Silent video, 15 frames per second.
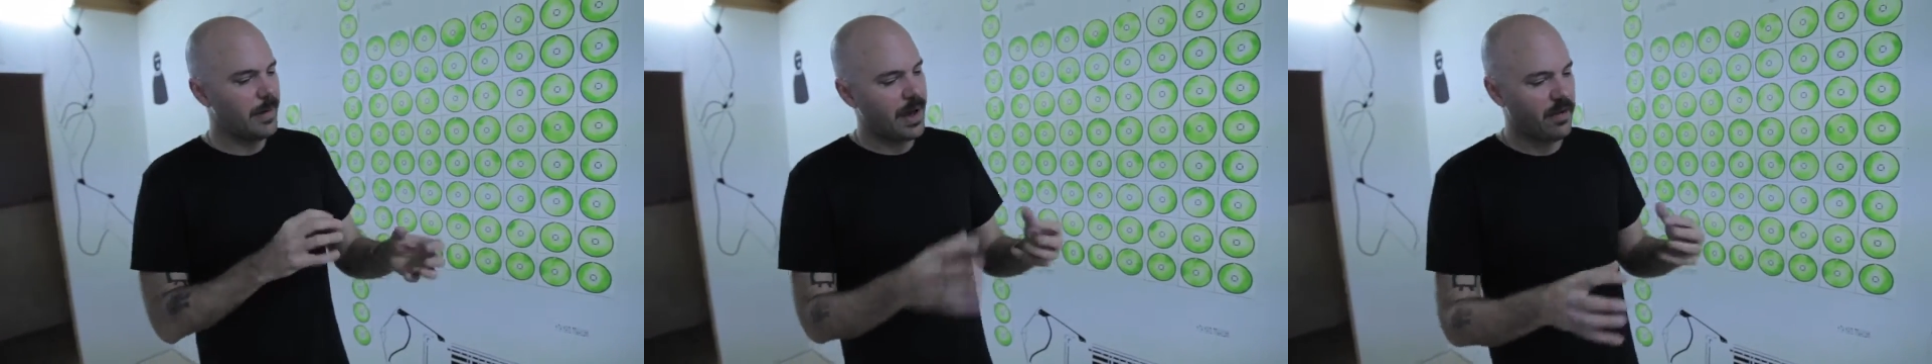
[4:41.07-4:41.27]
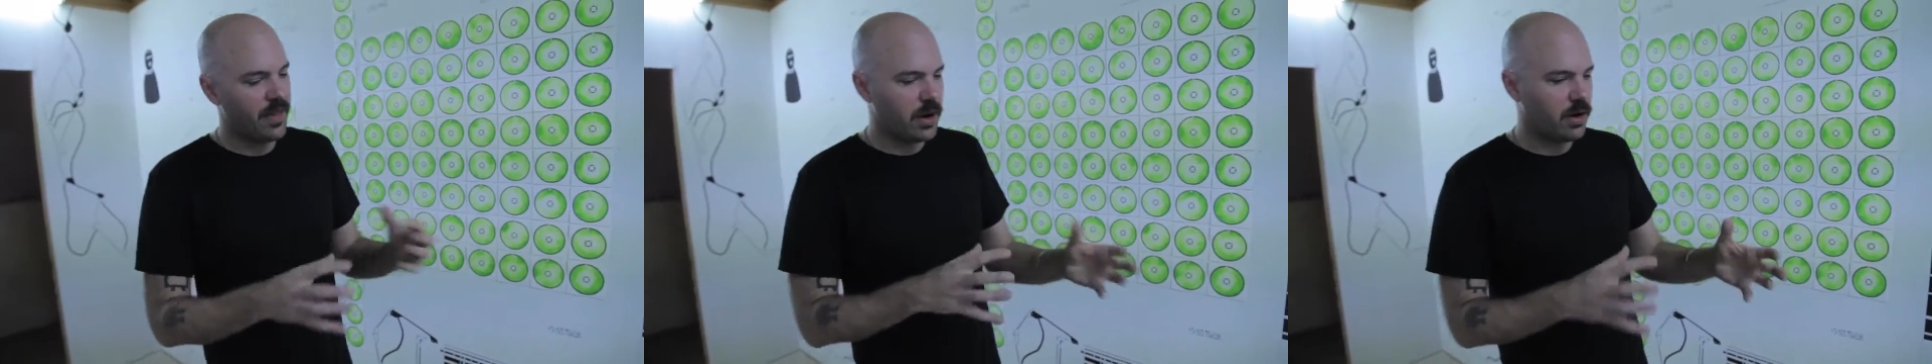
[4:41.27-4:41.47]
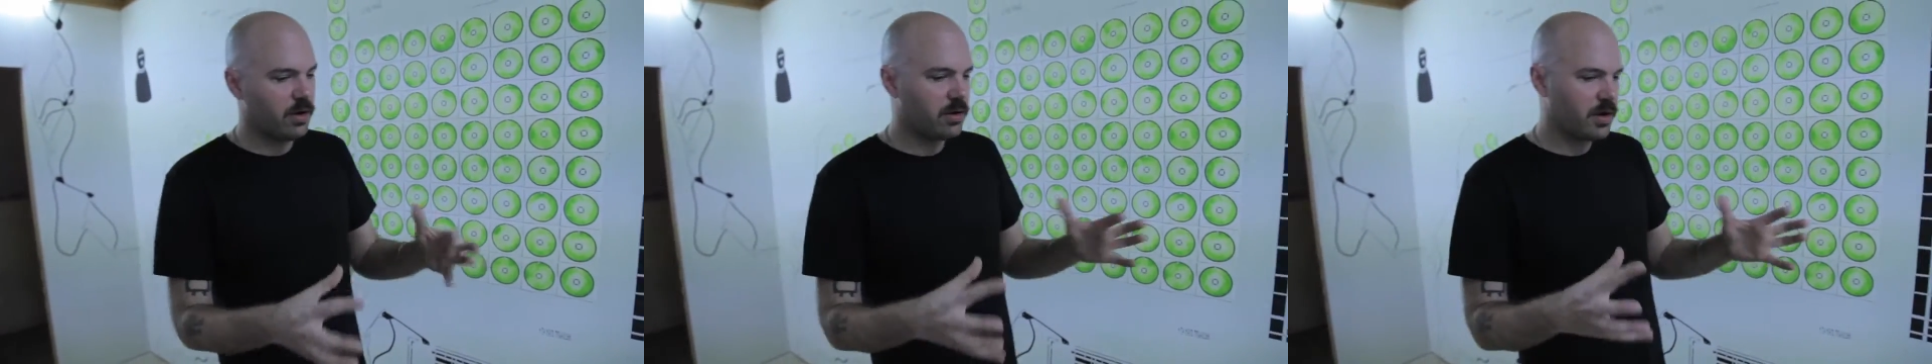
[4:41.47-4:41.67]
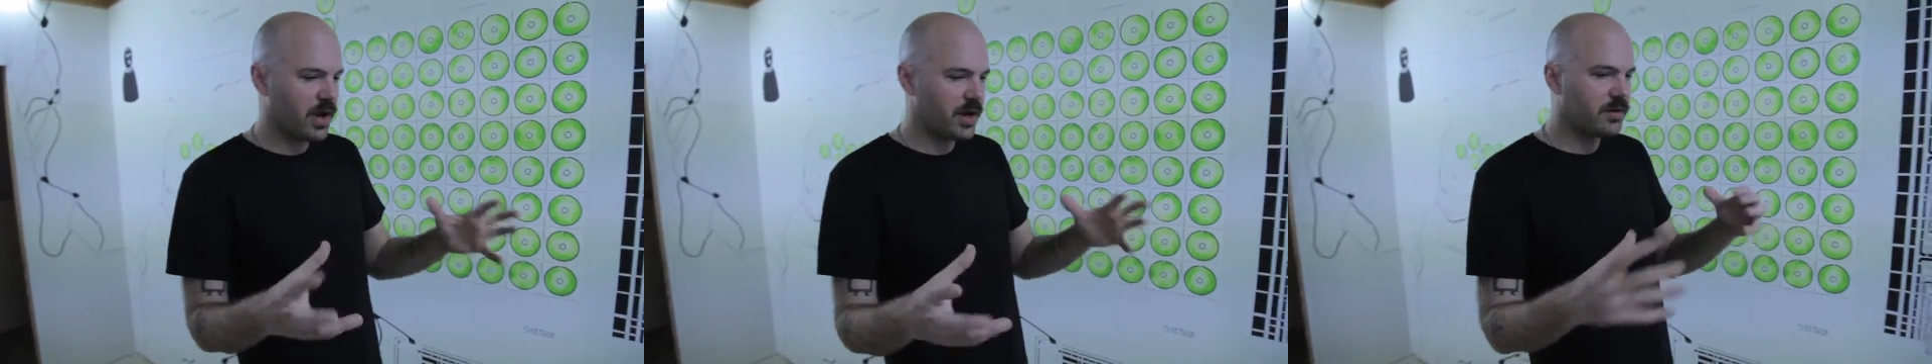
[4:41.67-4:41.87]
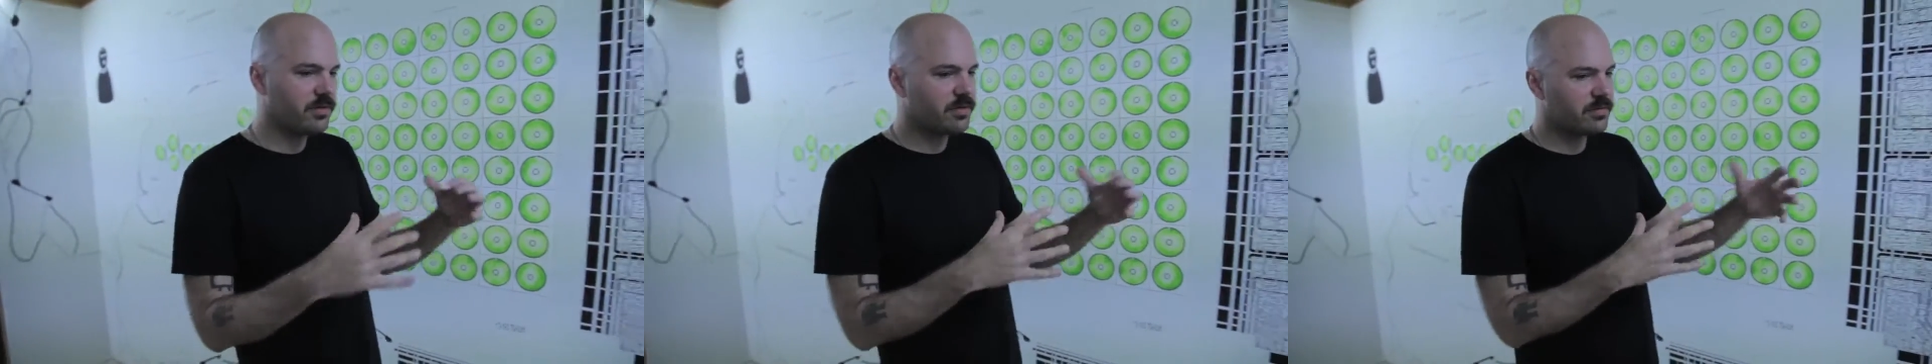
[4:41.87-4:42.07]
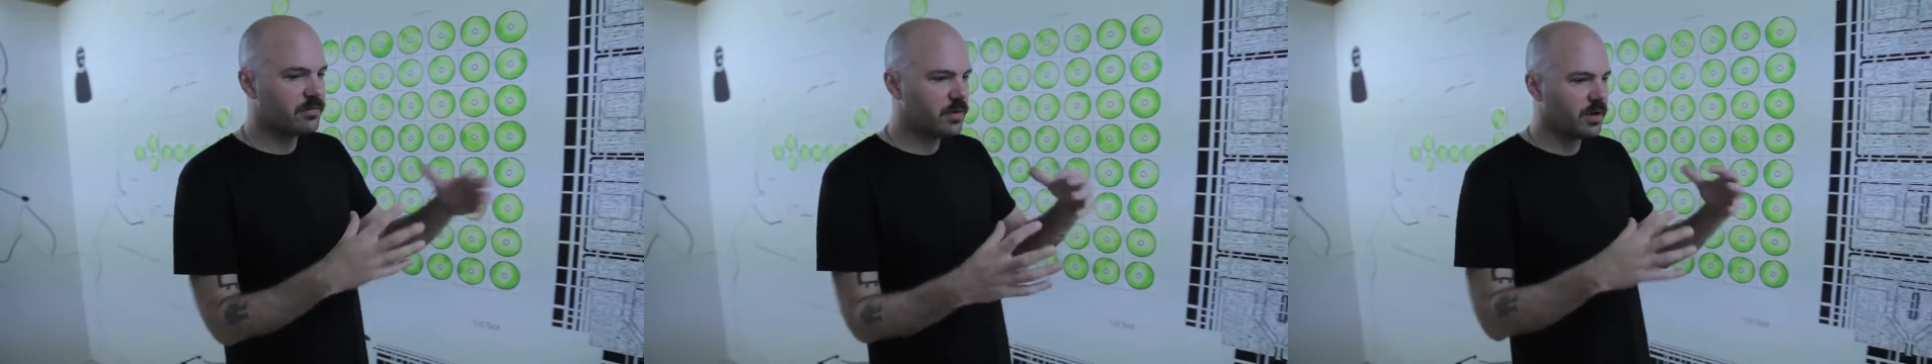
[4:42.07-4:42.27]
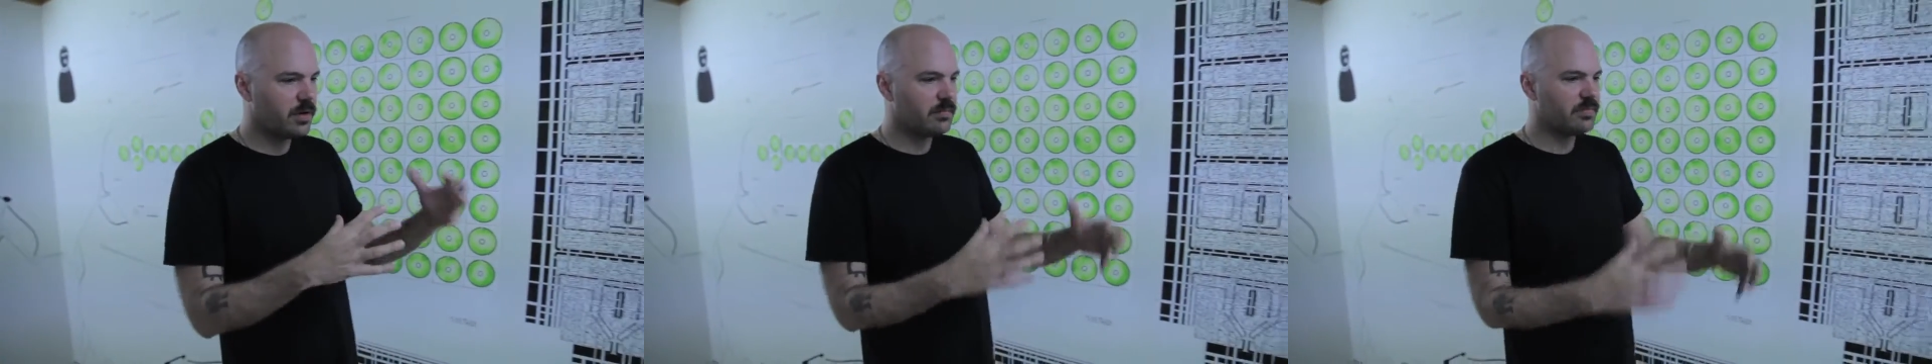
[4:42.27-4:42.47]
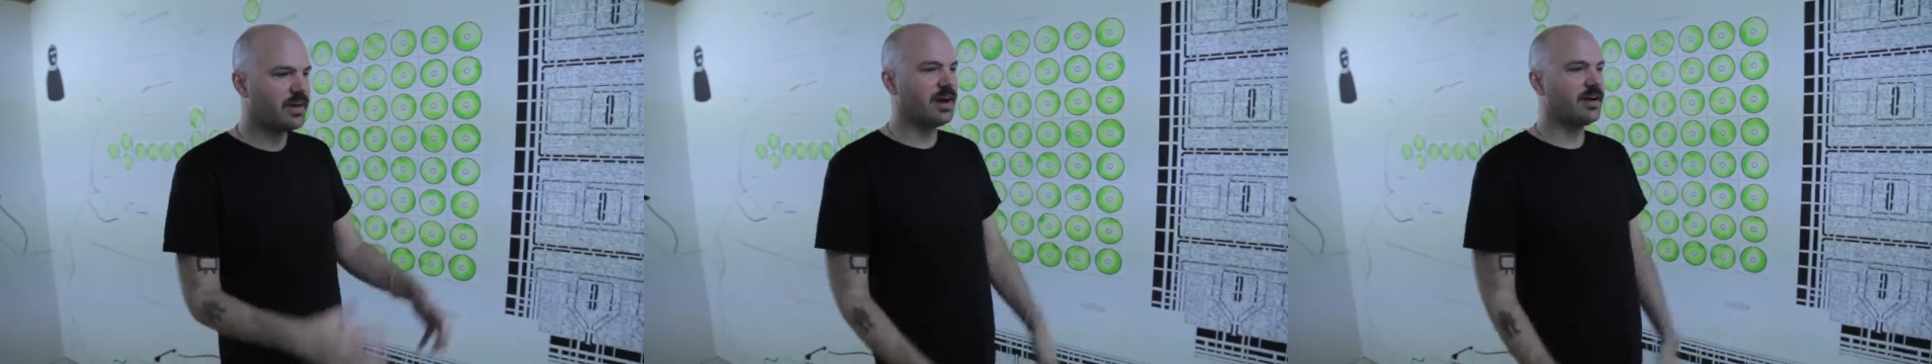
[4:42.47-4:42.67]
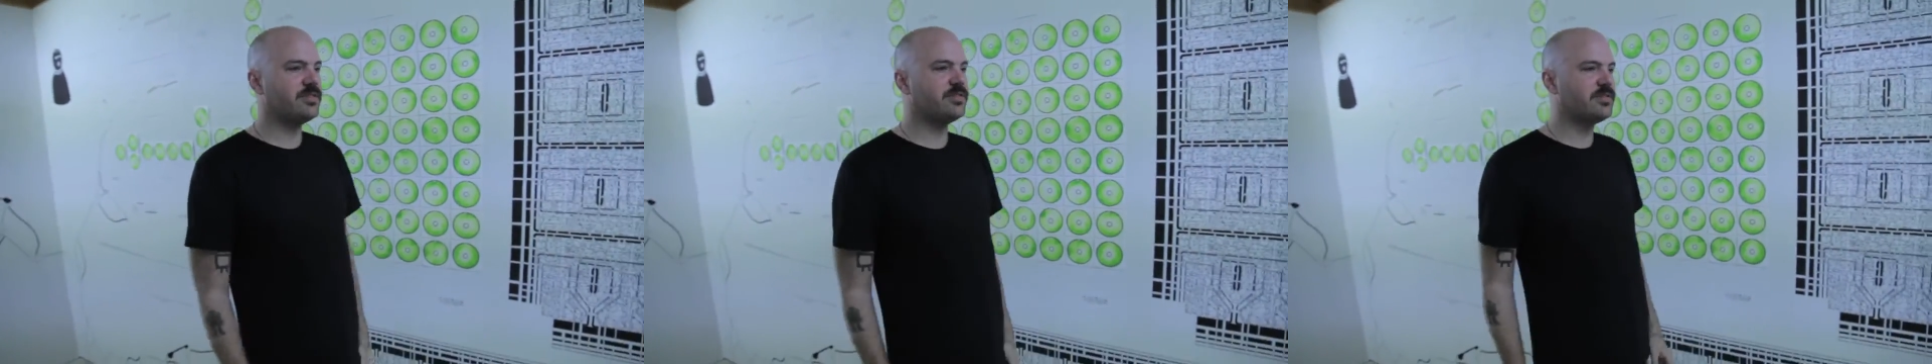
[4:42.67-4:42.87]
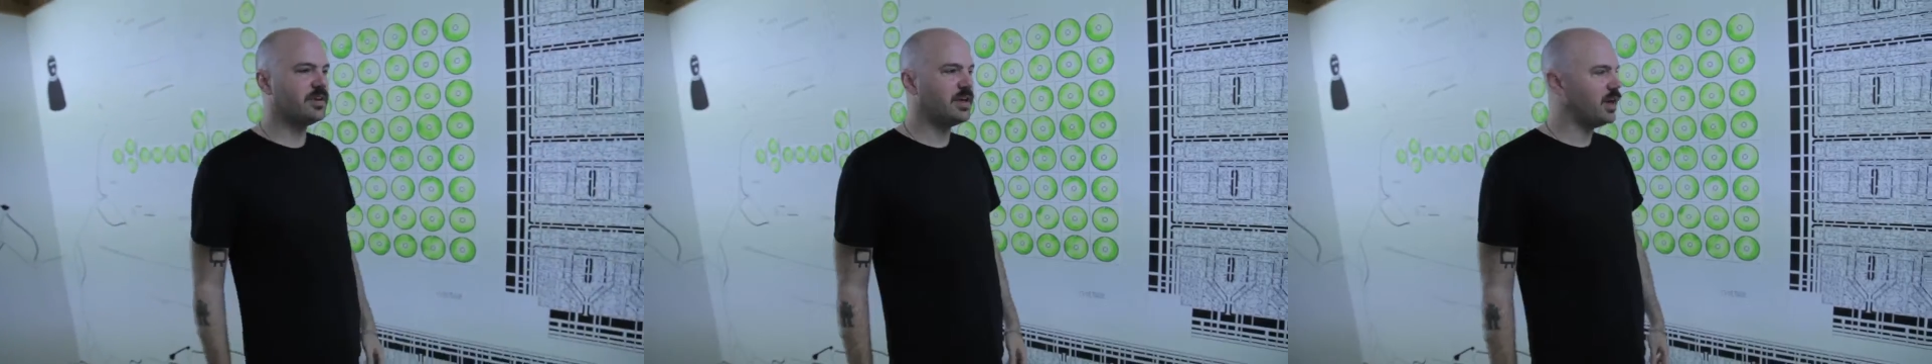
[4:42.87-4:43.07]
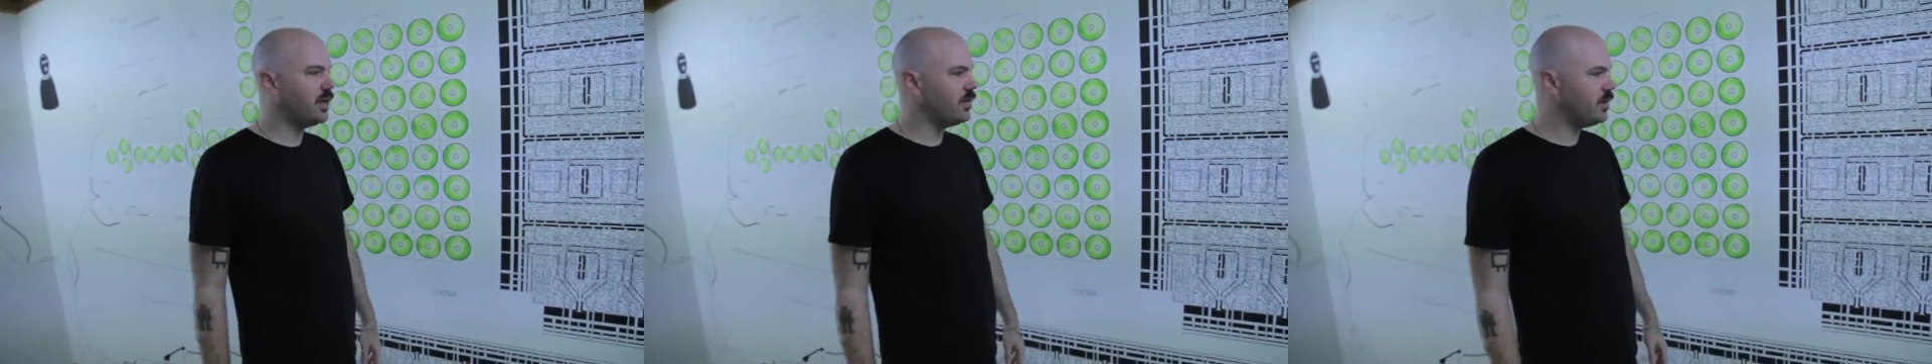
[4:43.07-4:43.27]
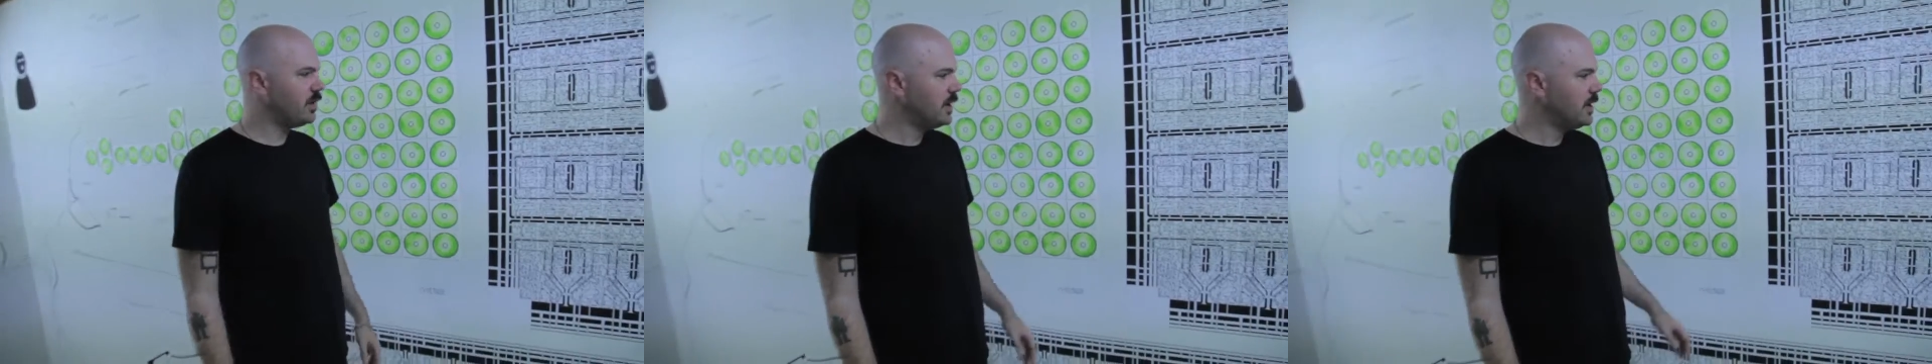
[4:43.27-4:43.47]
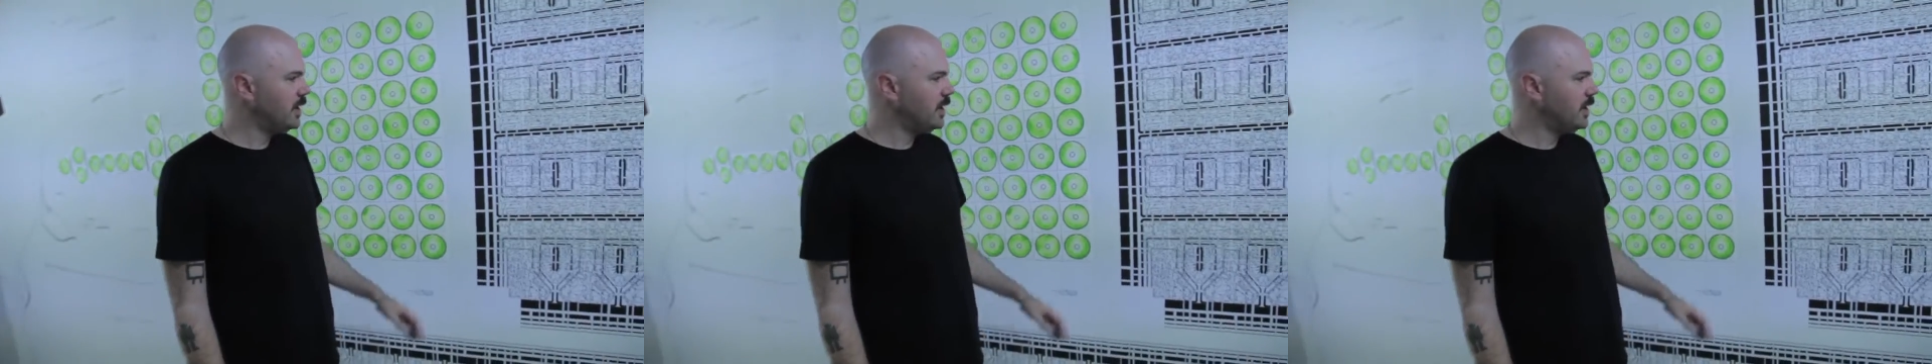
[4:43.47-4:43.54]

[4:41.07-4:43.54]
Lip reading: how that all kind of ties together.